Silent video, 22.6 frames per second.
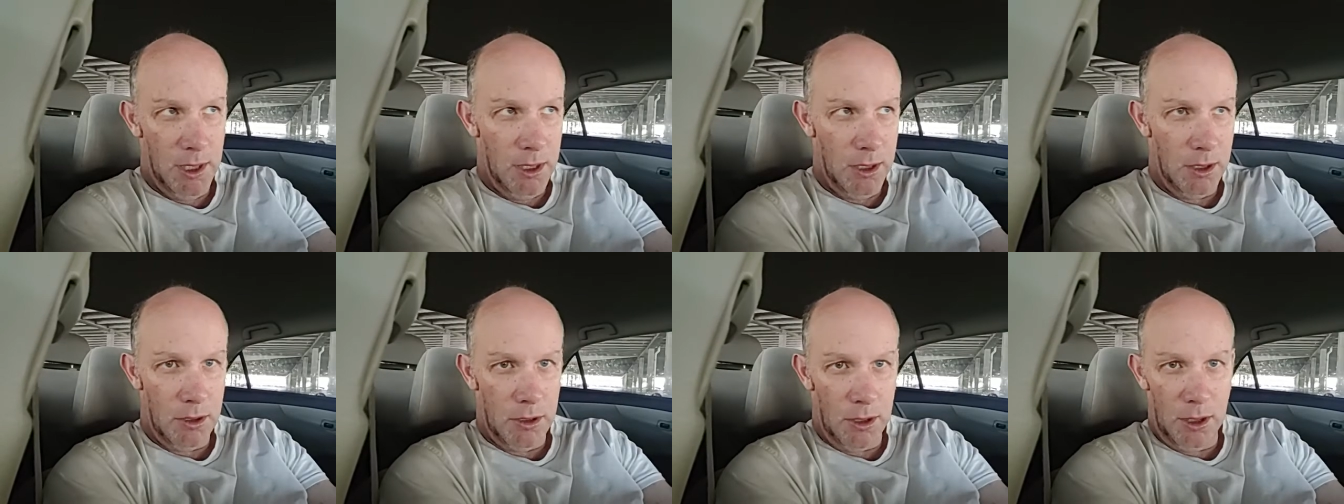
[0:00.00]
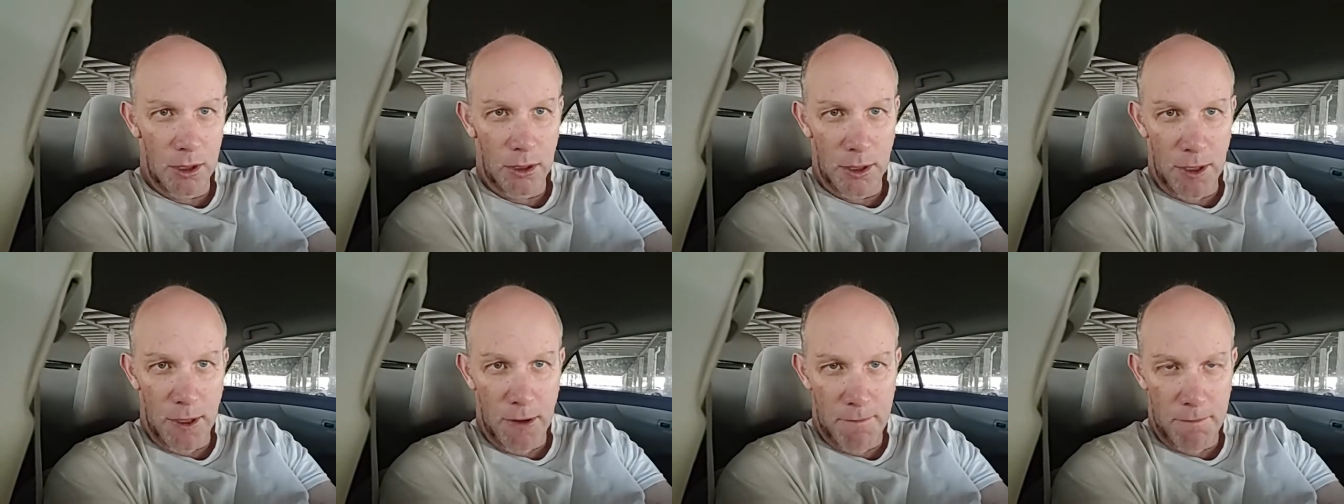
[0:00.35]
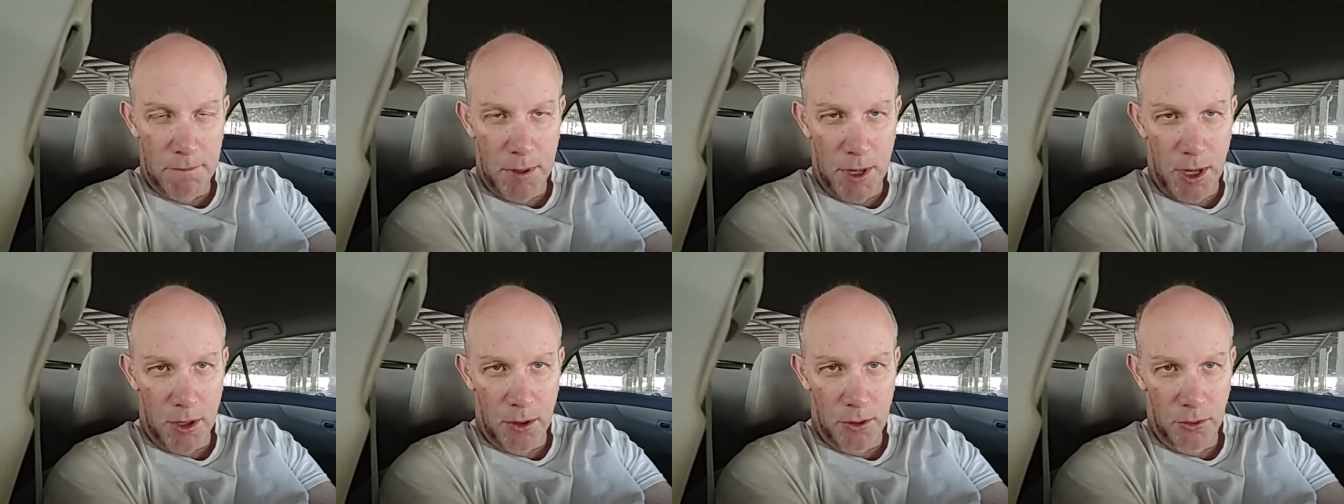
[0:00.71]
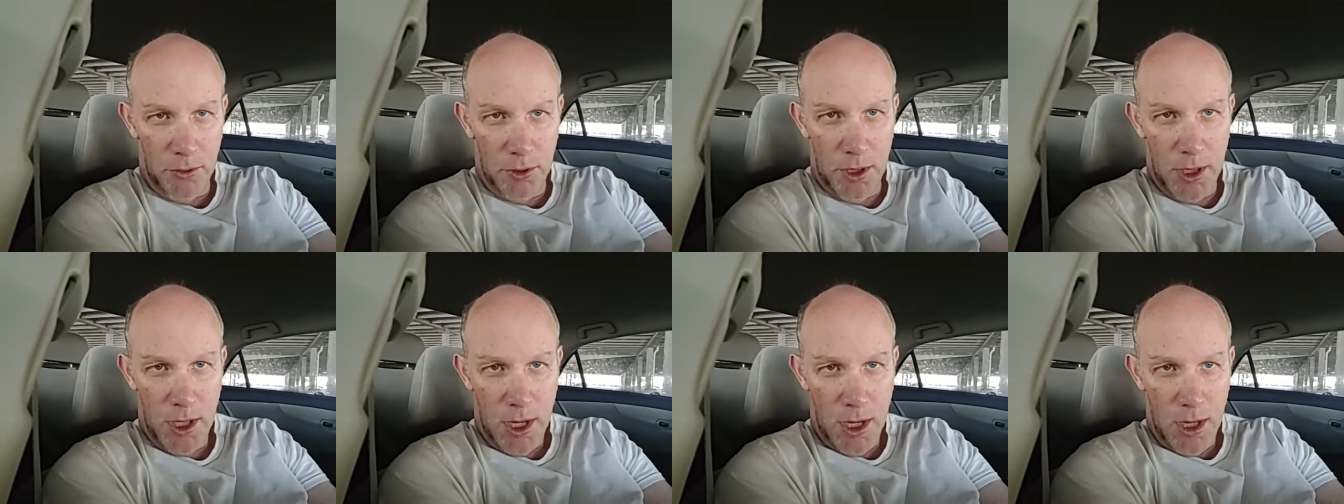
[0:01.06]
currently
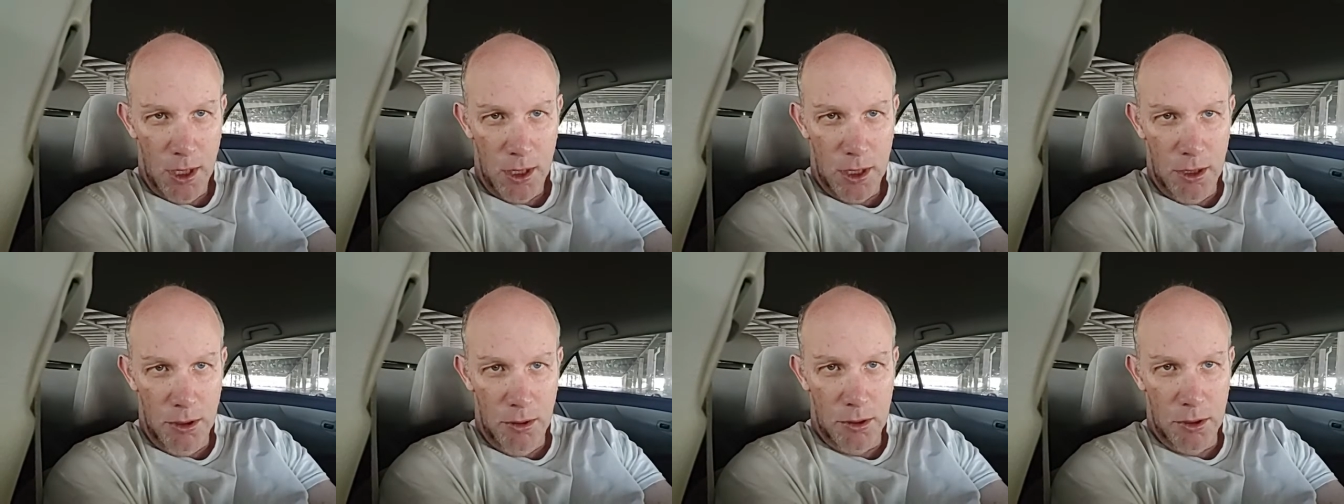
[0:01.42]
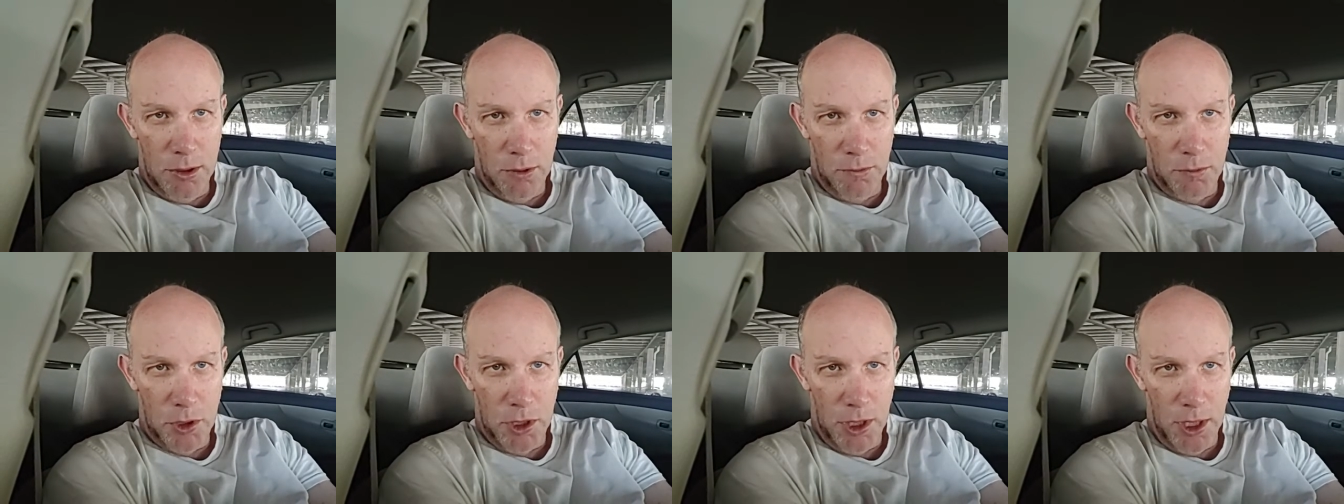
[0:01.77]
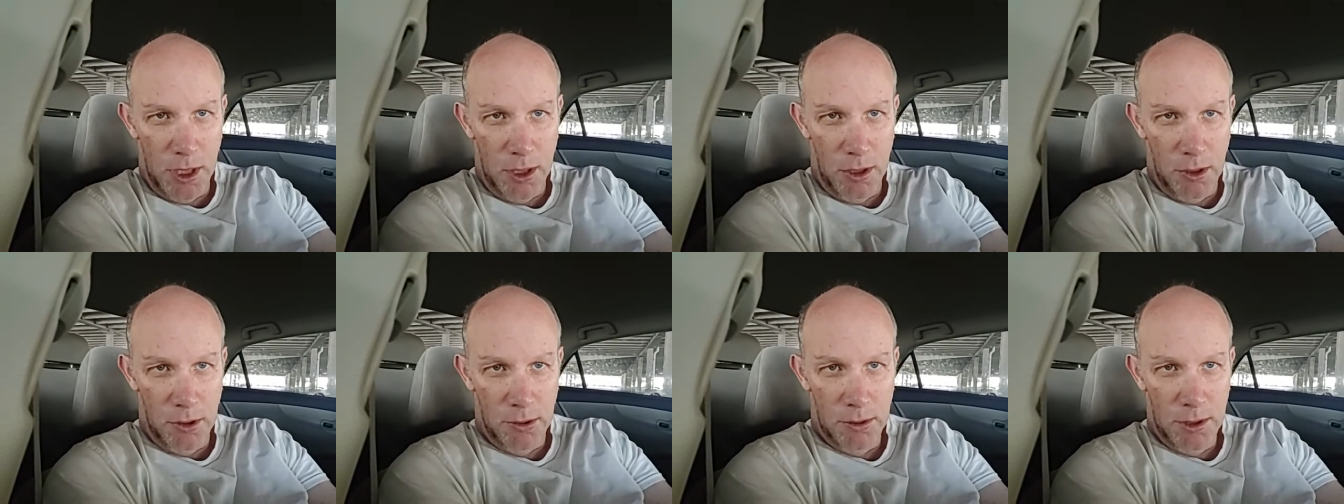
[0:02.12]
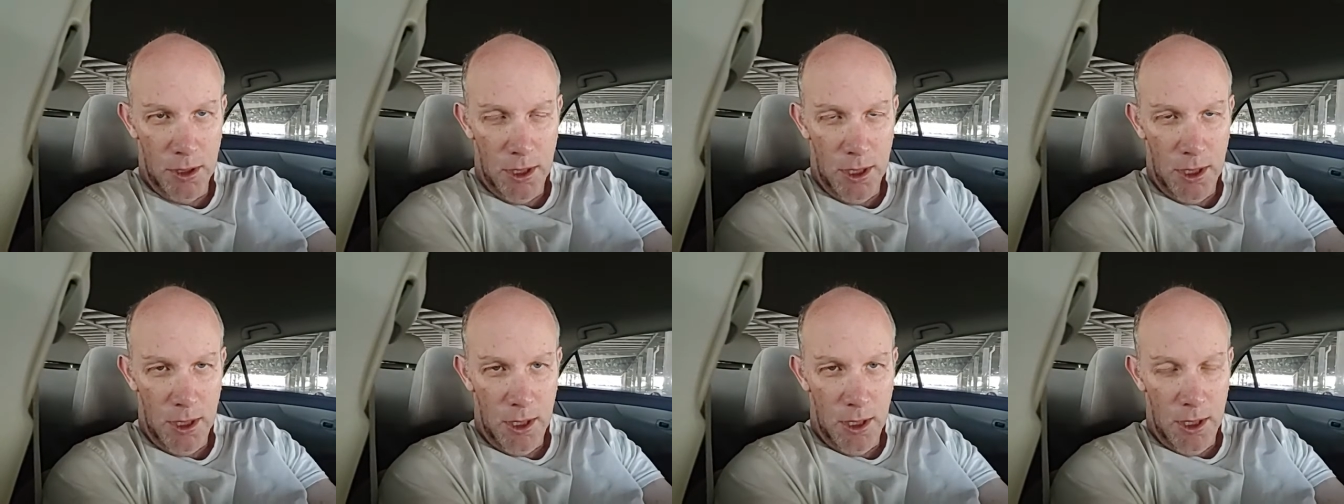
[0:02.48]
imperiled YouTube channel.
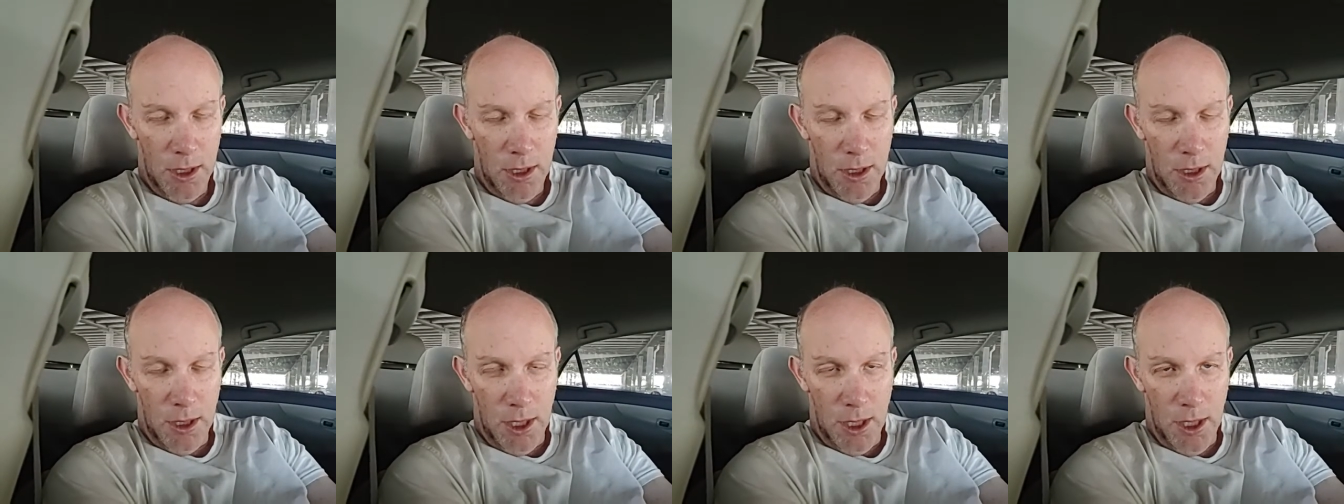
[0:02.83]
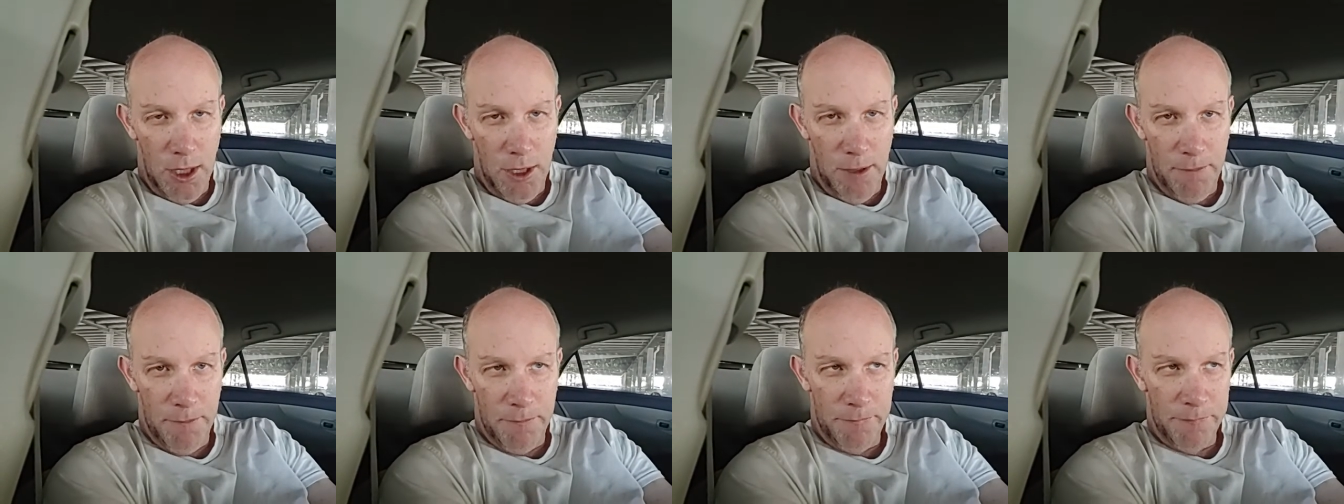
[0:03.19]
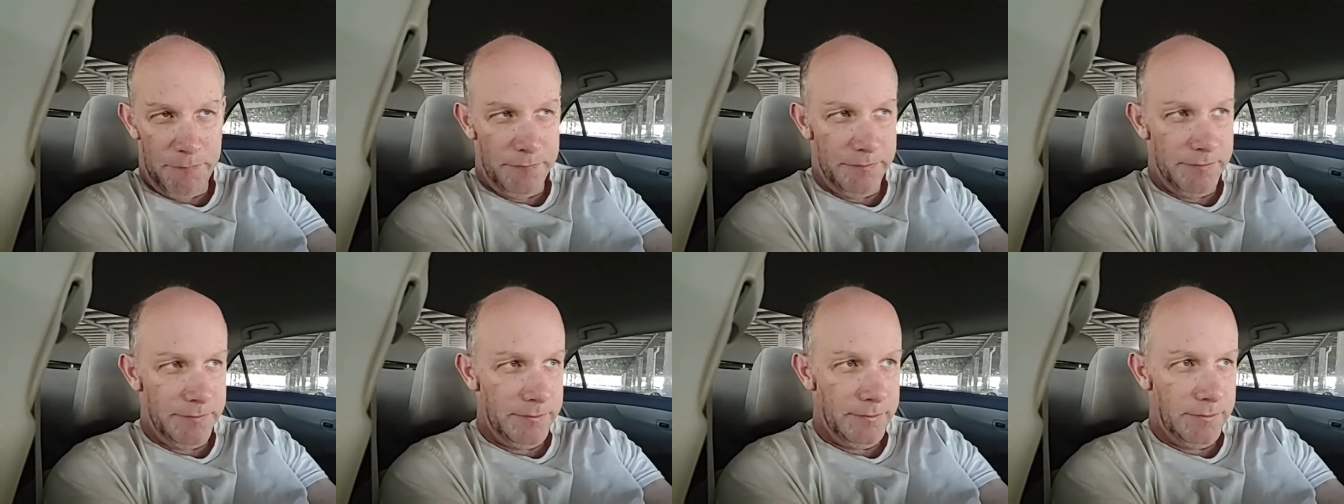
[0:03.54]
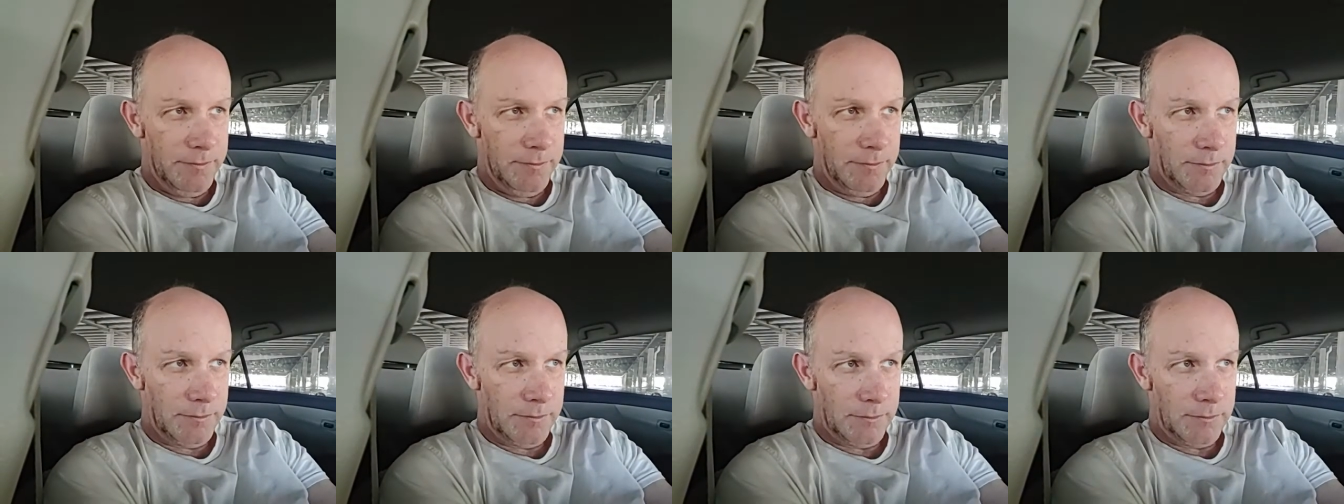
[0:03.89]
Um,
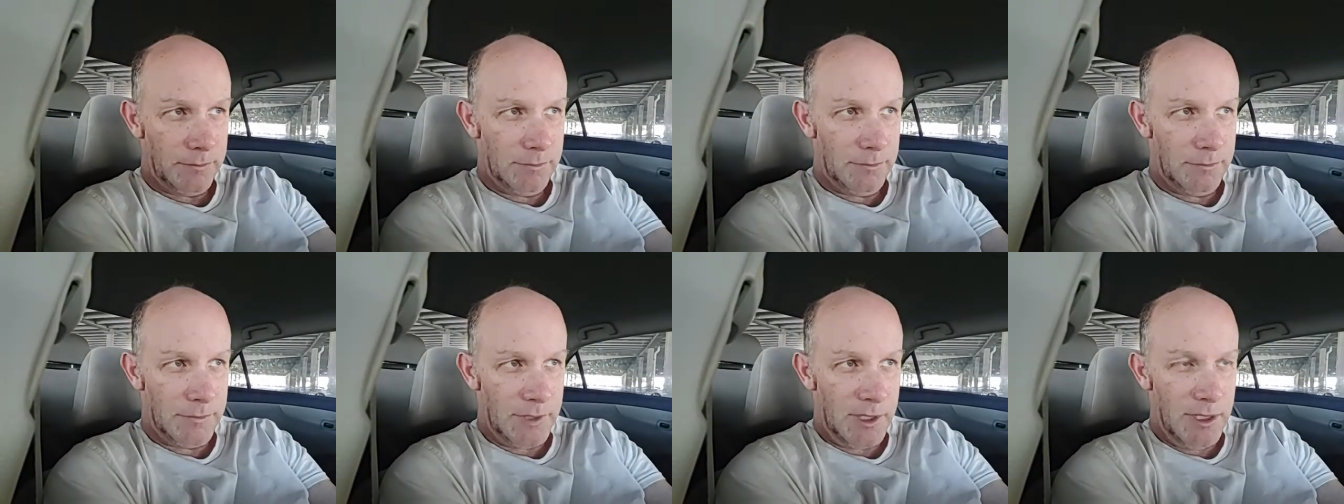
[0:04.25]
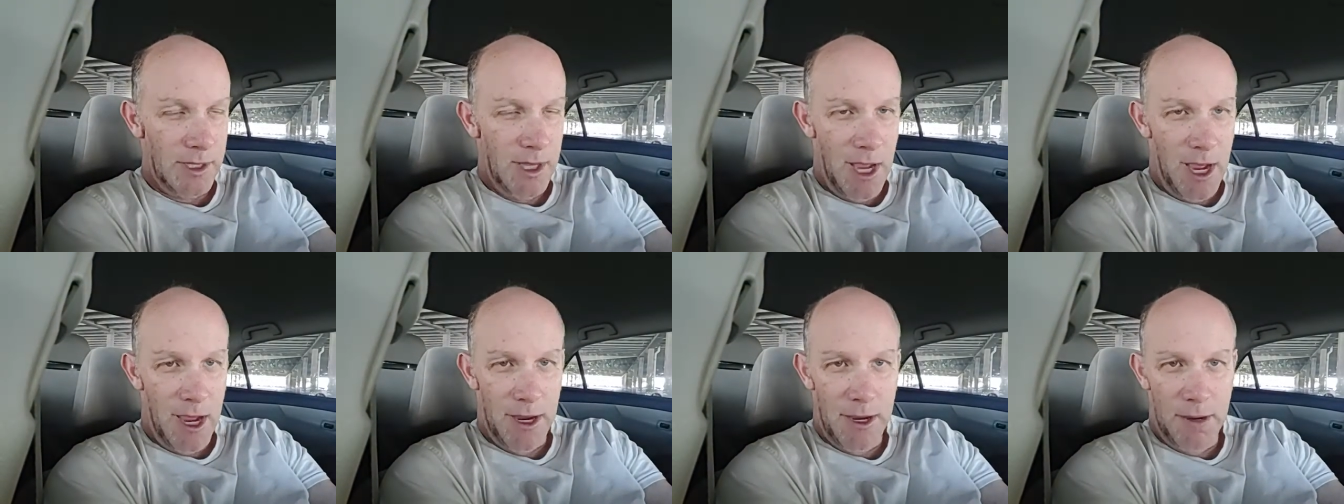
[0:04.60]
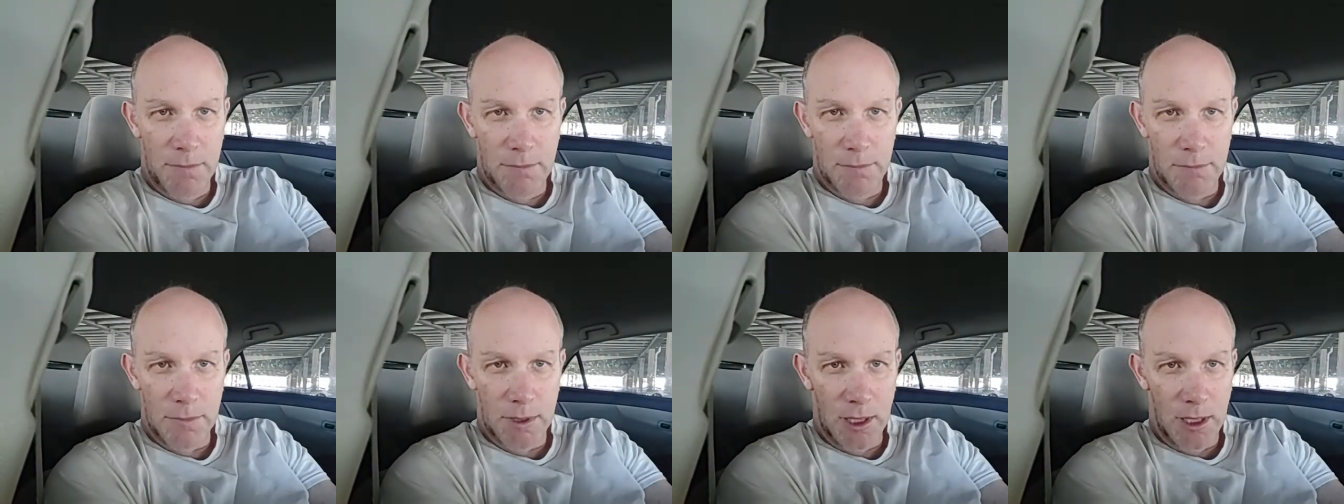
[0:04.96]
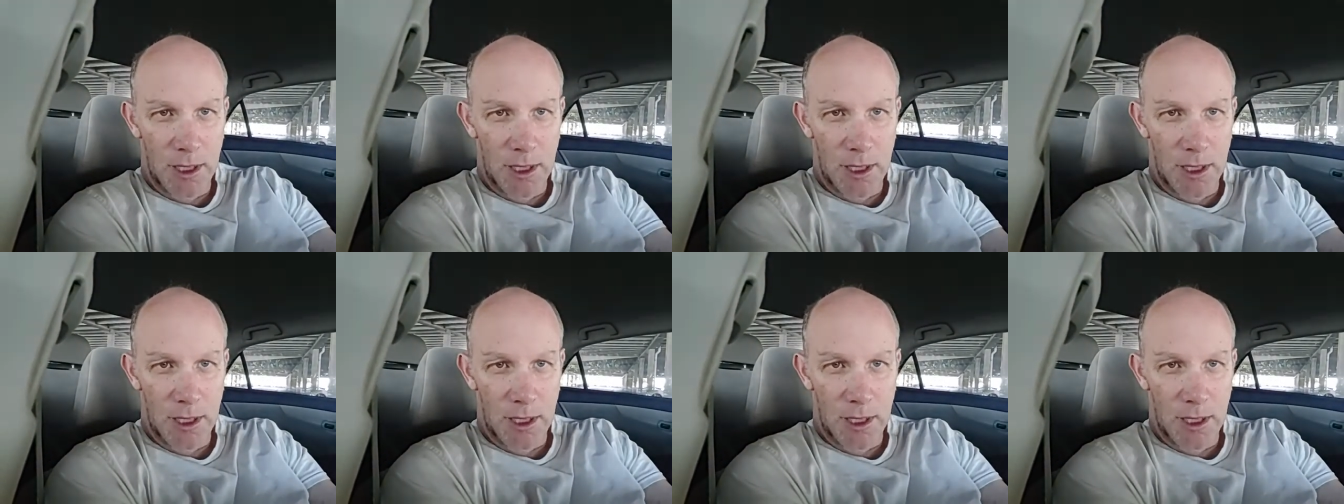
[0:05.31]
I am